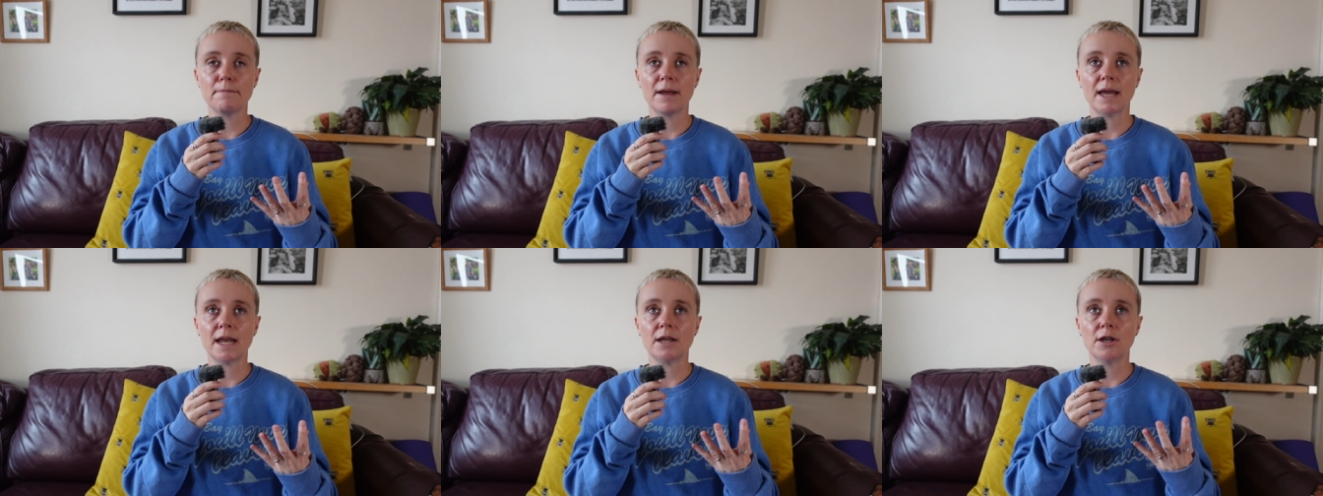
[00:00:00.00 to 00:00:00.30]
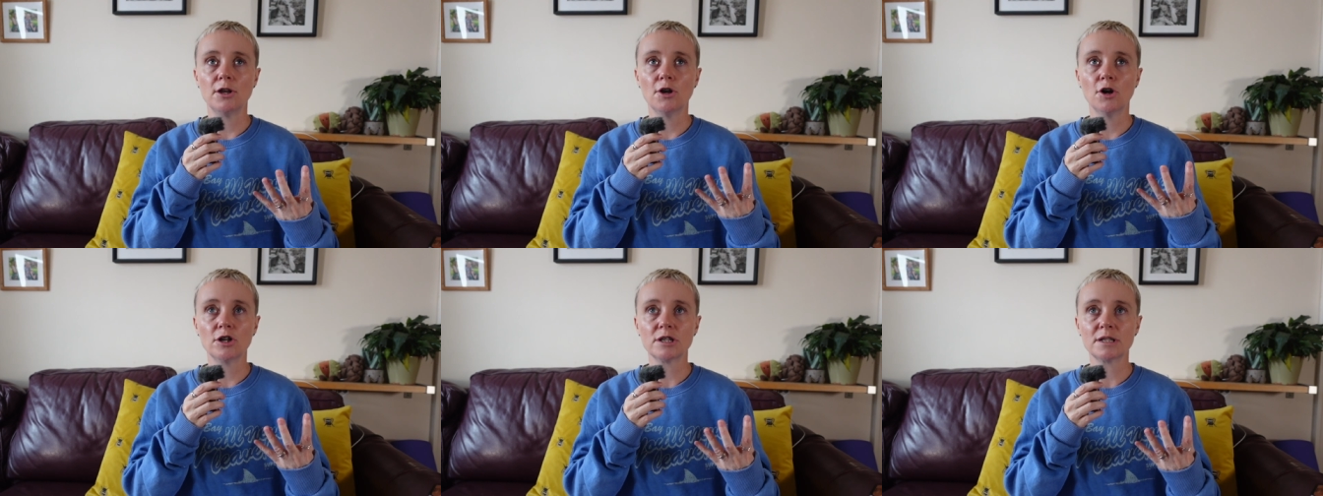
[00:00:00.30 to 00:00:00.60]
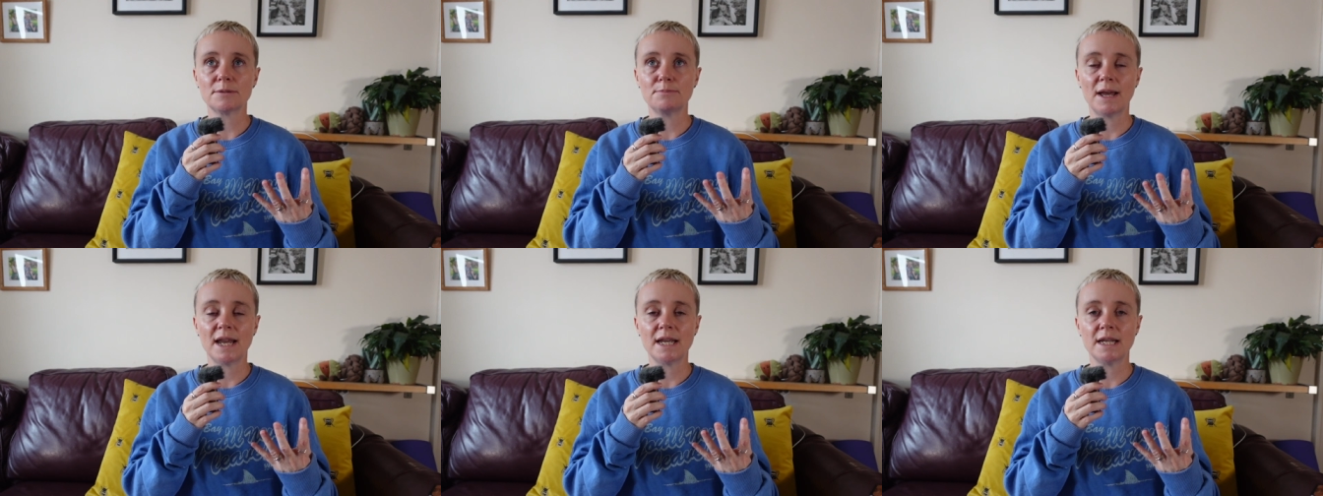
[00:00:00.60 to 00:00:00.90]
meant not
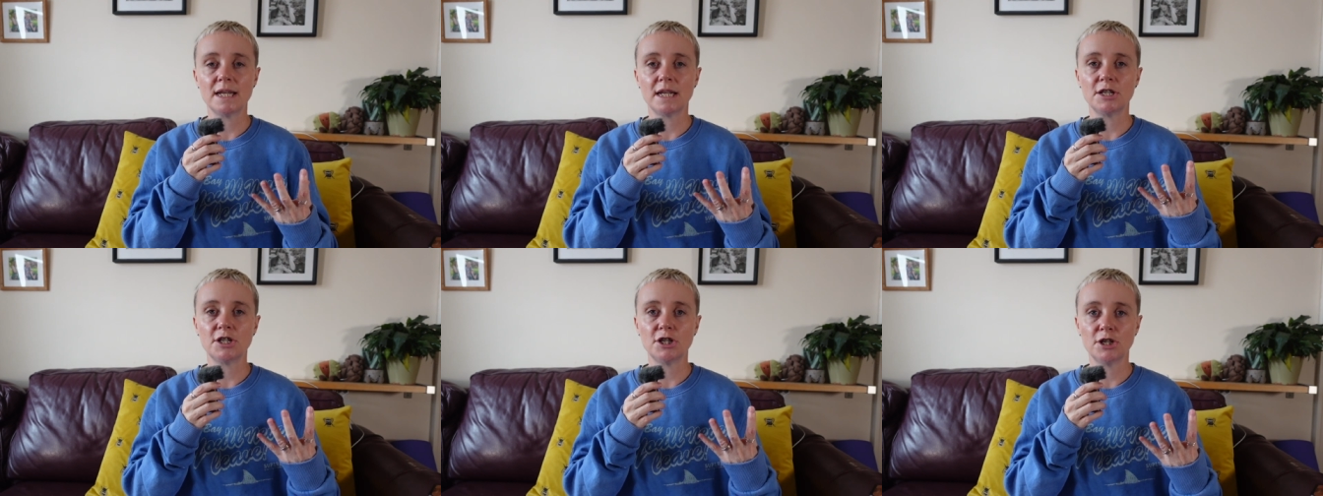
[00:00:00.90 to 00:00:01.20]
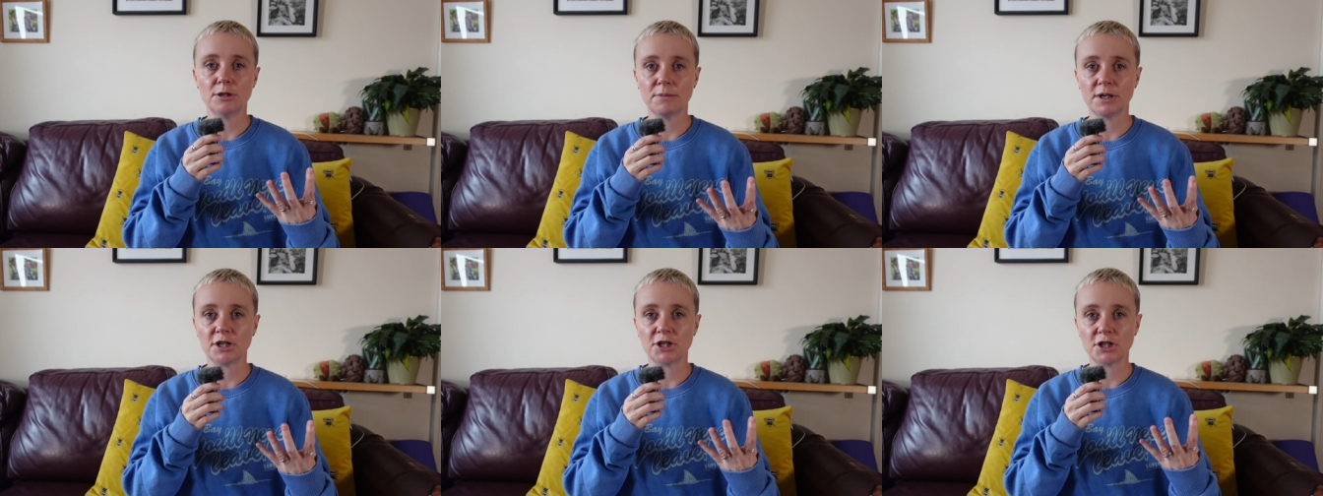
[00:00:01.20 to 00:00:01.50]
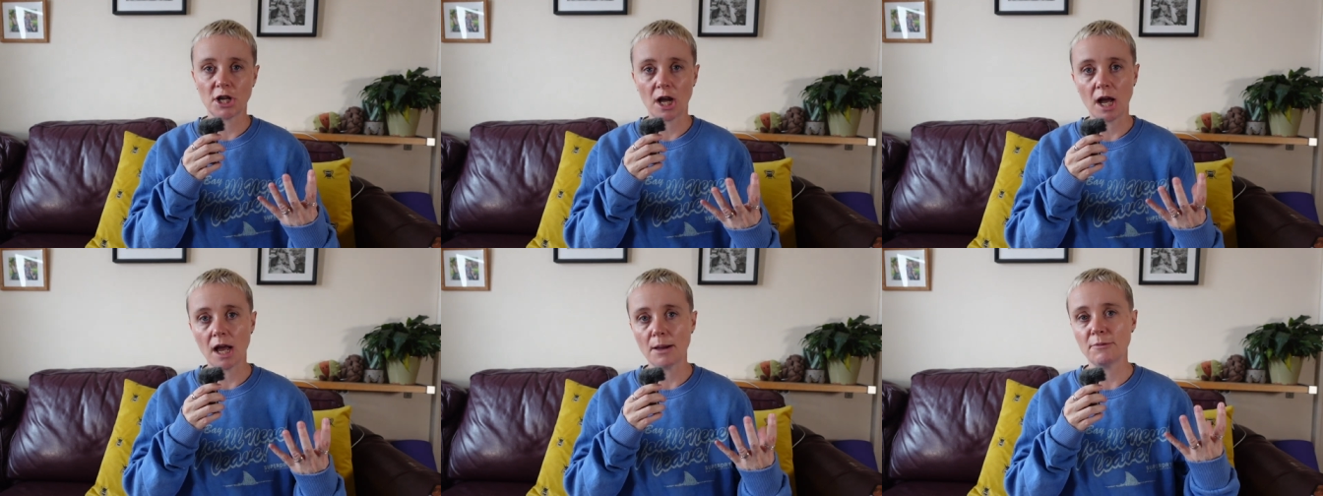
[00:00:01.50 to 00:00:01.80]
spending too much
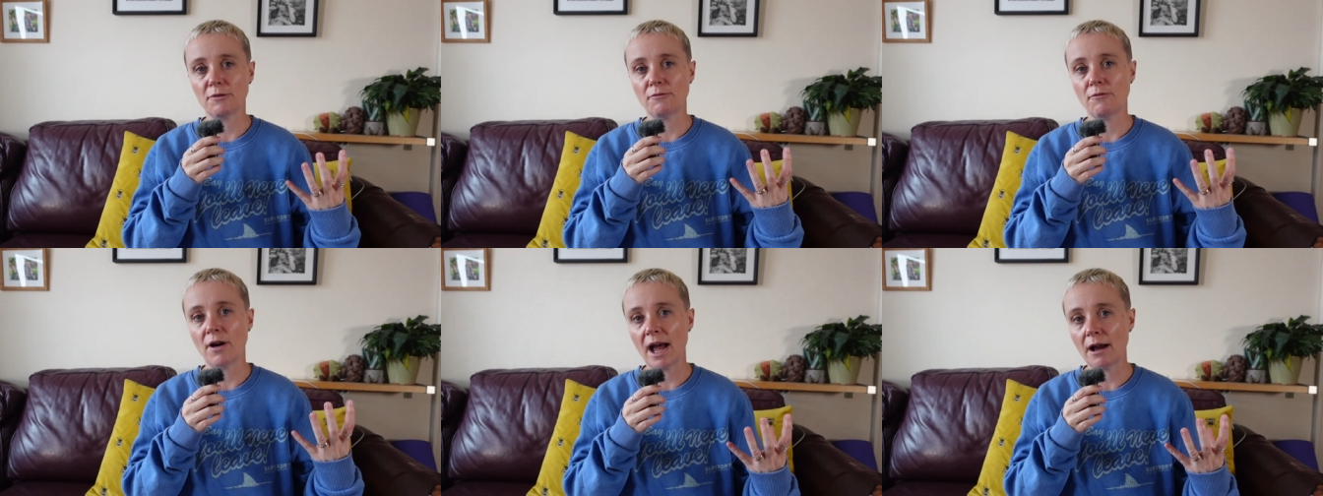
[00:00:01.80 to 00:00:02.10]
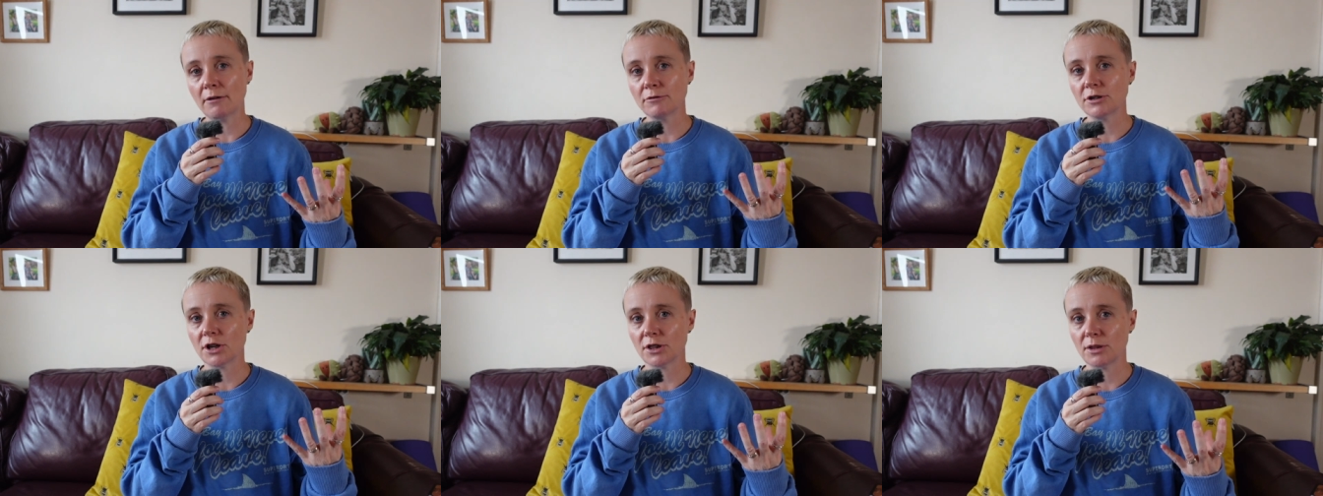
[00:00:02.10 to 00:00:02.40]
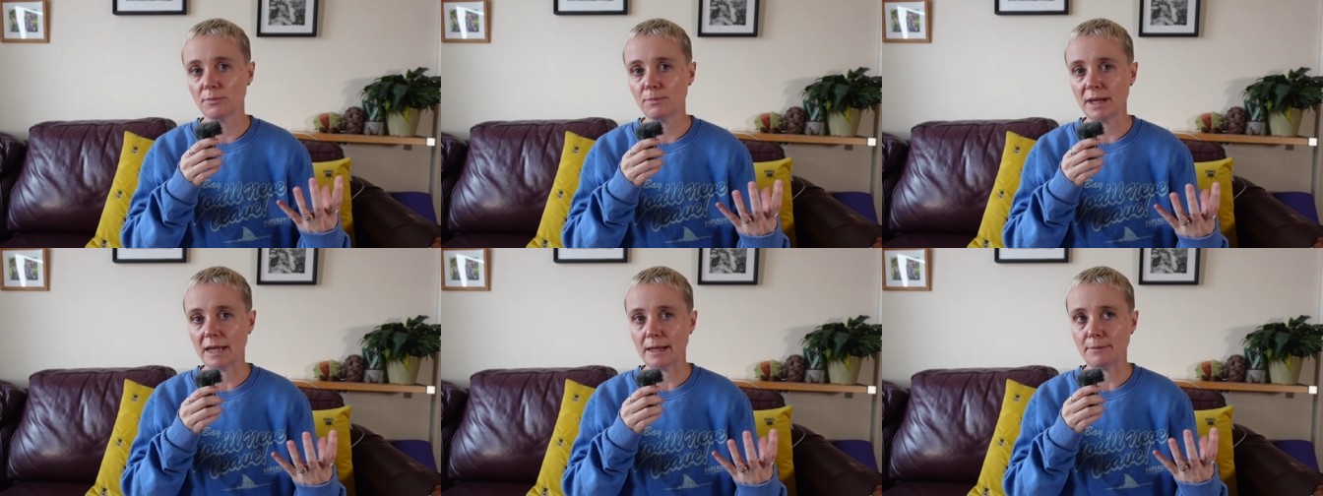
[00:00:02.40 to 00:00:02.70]
time around
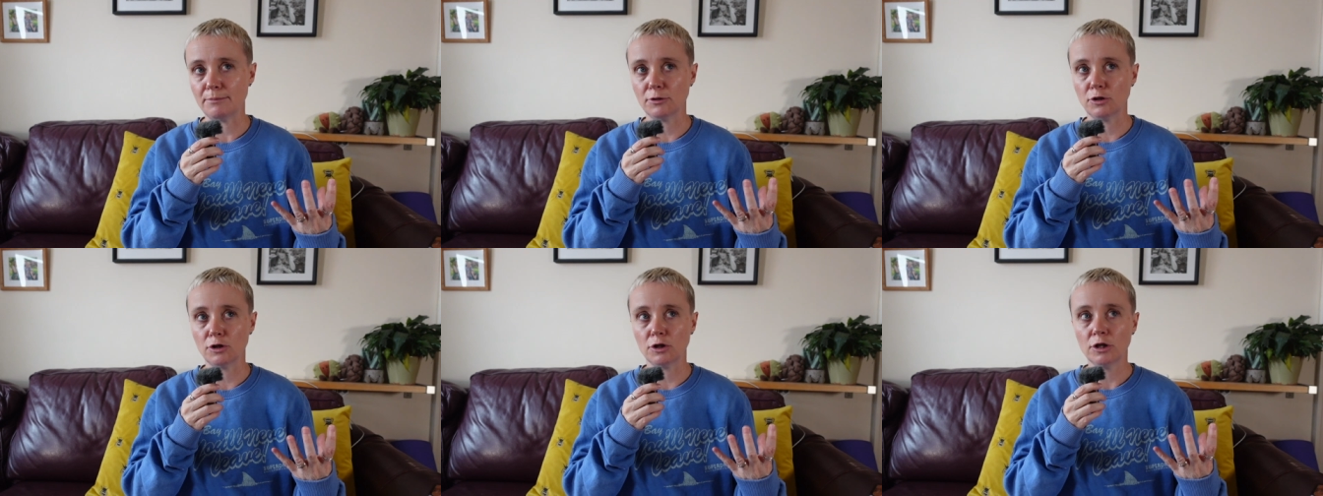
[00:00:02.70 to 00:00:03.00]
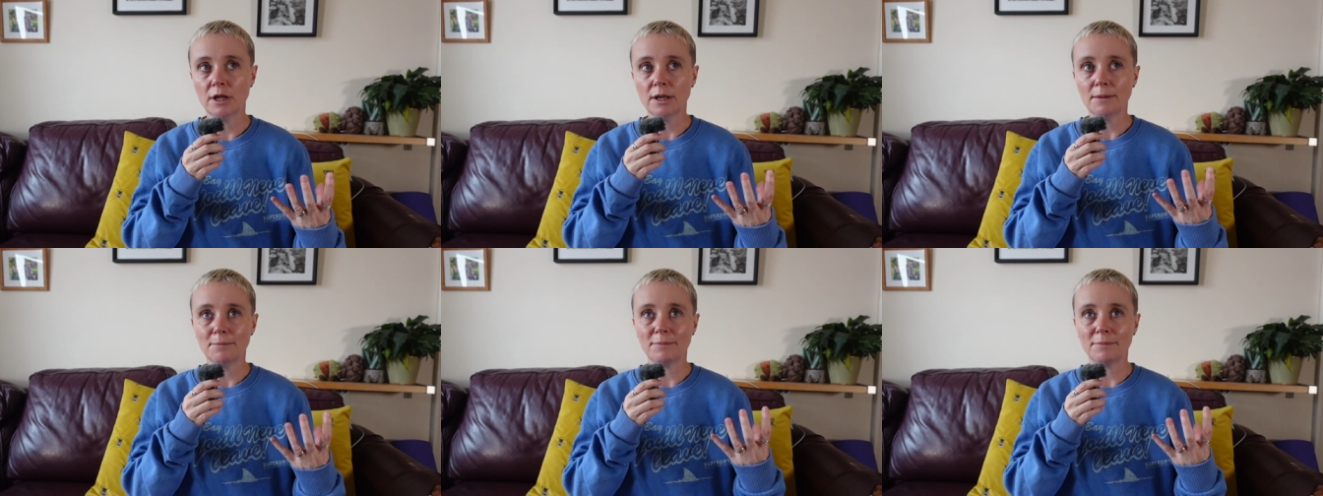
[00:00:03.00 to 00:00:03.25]
other people,